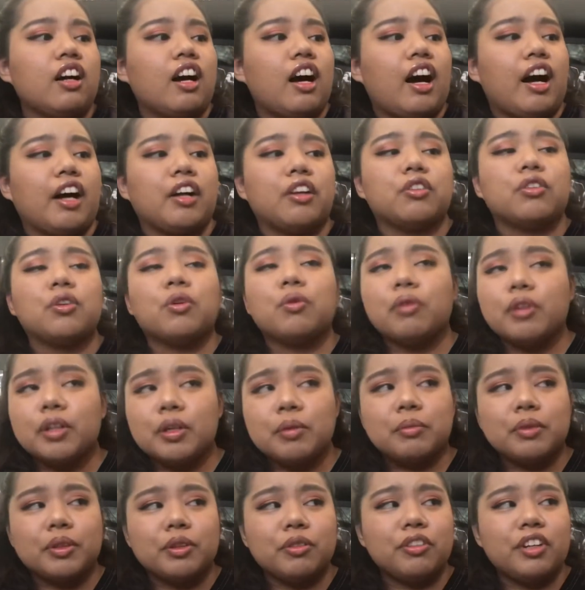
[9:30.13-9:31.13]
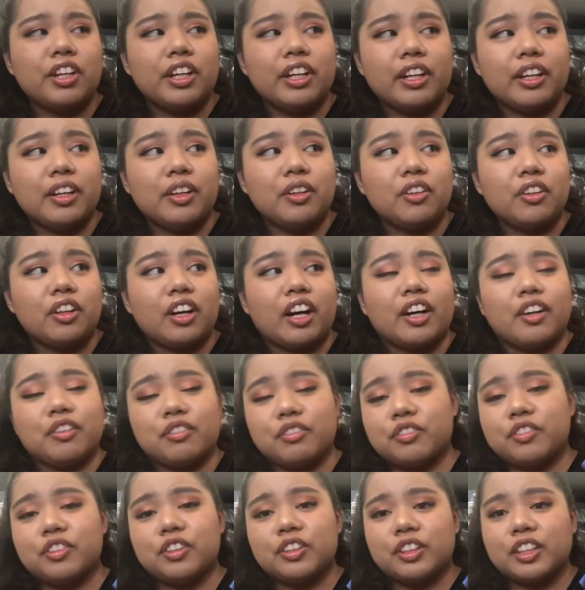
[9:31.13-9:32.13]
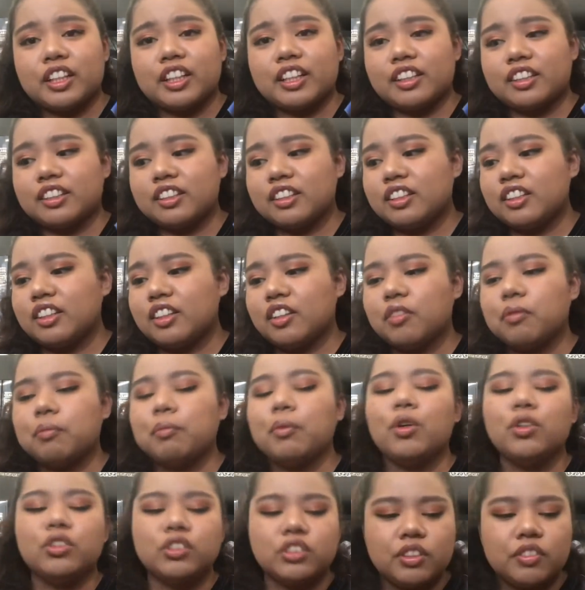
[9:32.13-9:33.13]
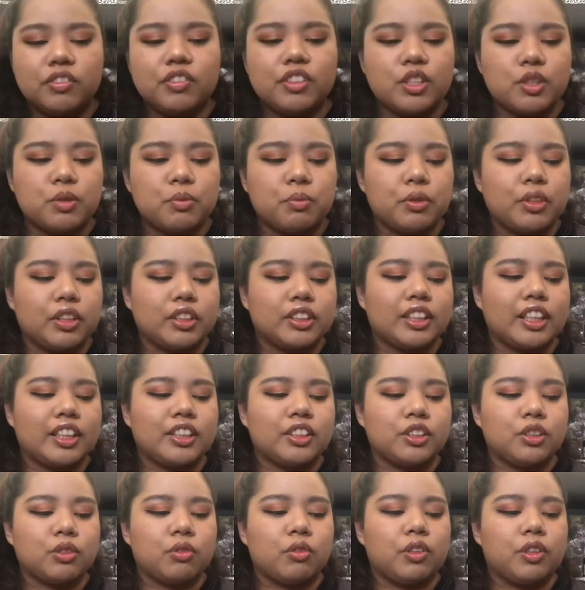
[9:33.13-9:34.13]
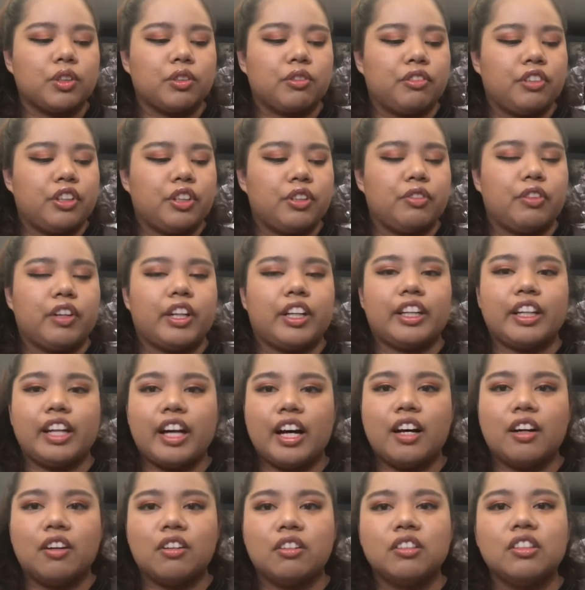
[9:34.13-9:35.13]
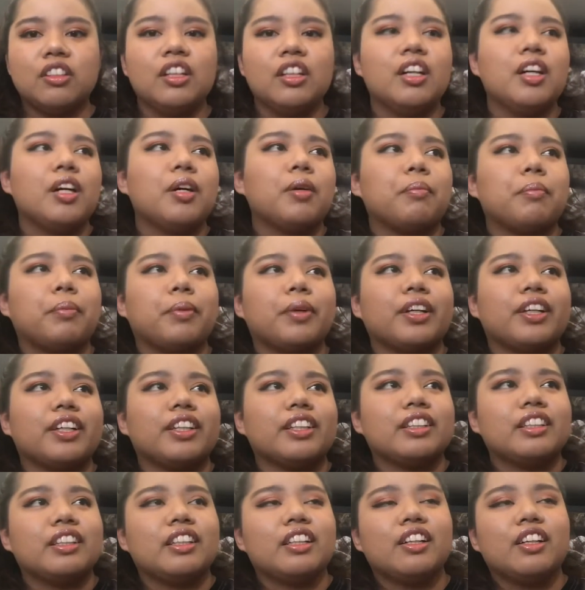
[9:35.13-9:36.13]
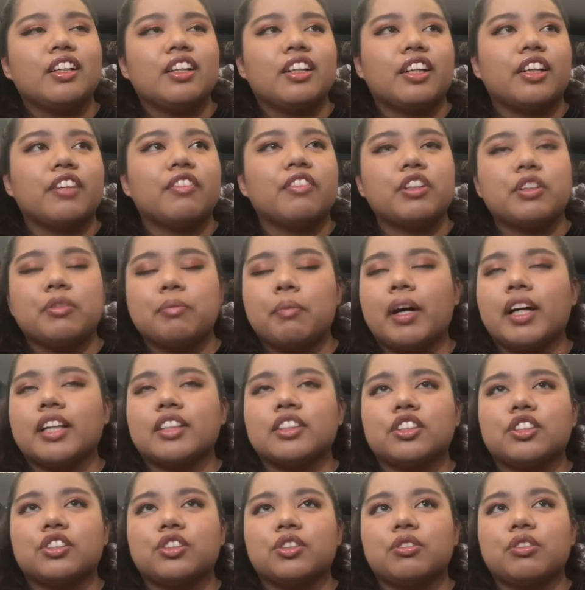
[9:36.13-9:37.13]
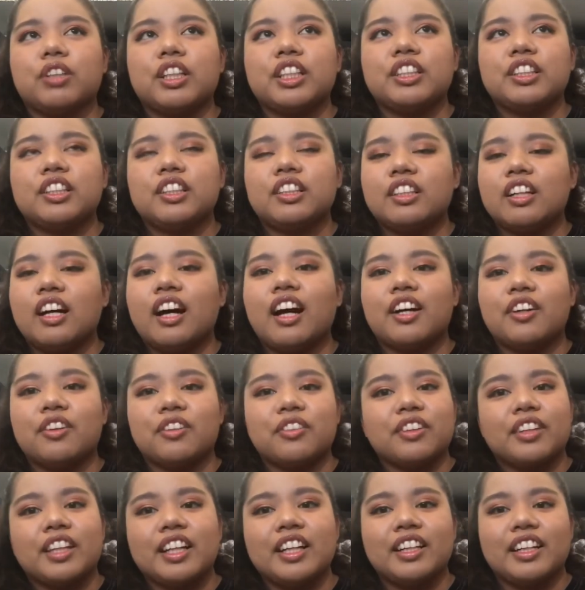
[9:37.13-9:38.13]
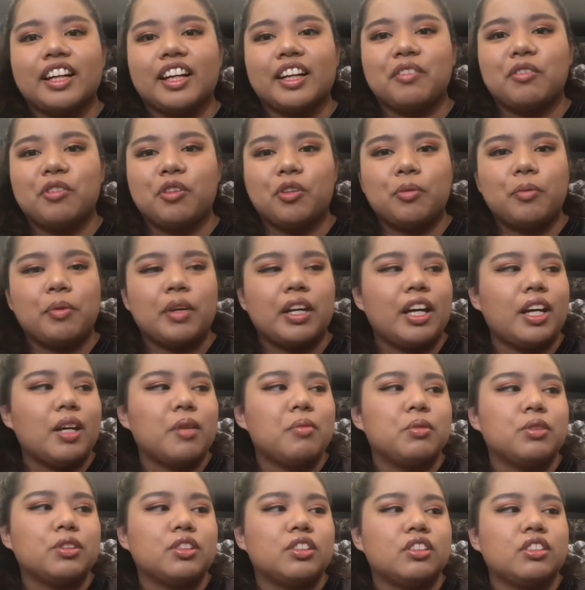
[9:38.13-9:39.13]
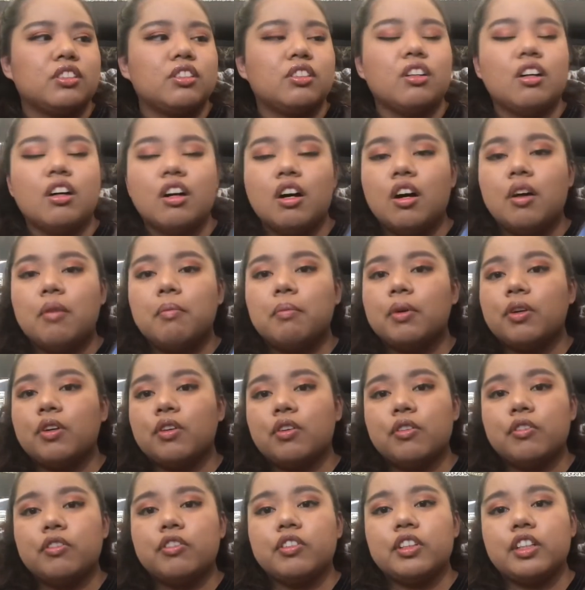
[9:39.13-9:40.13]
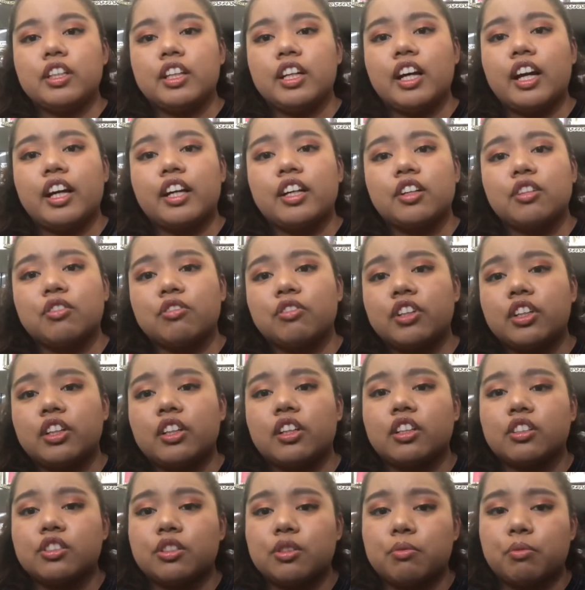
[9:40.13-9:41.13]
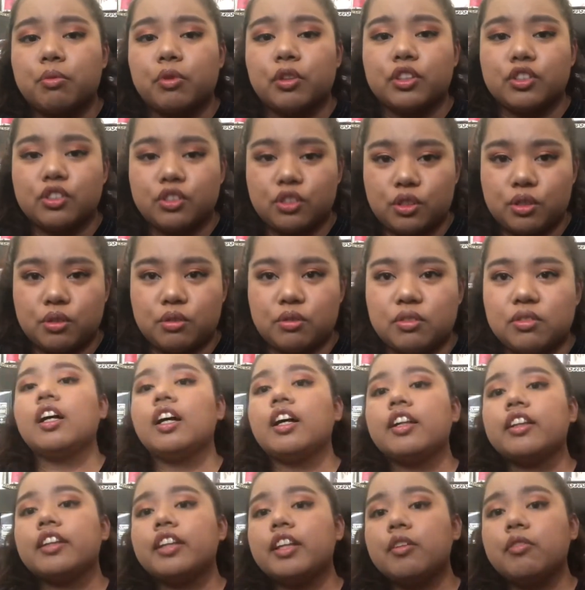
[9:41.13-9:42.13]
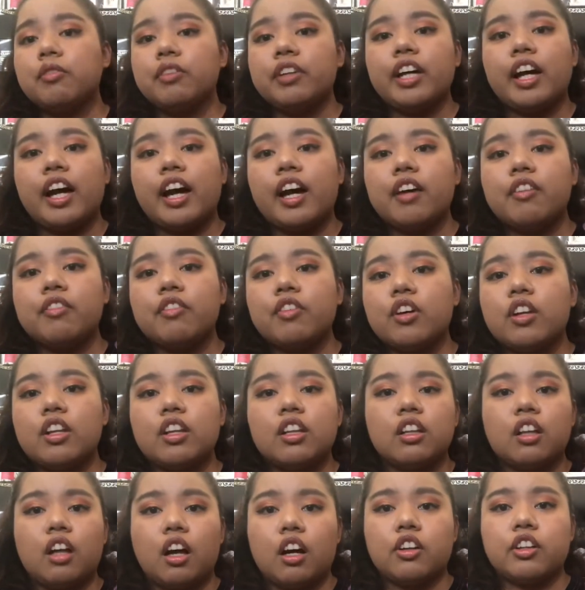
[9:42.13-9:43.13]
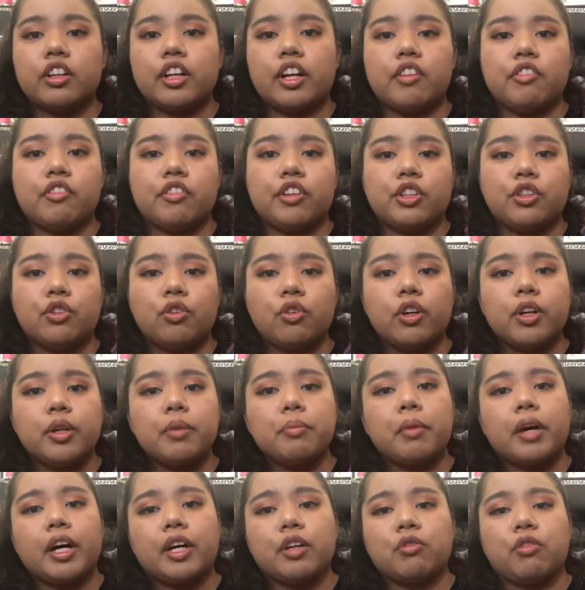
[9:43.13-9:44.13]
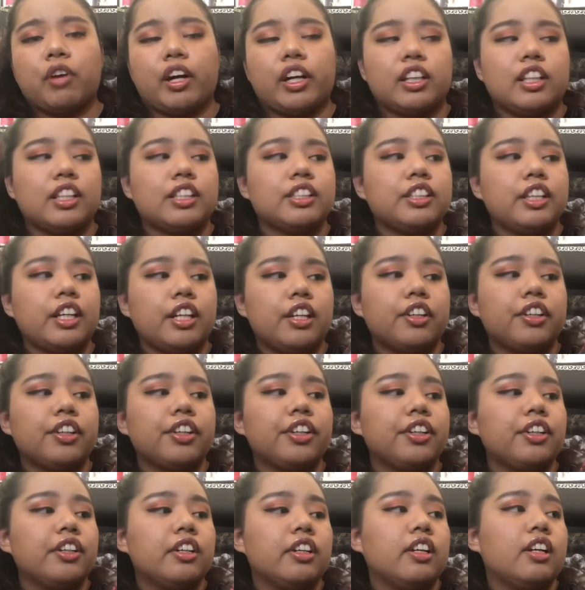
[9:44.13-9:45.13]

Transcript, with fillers: I don't know when I'm gonna read it. I feel like most of these books I just want to read right now, but given my situation, I don't think I will be able to, but hopefully I can read Legendborn soon. Then we have Lock Every Door by Riley Sager.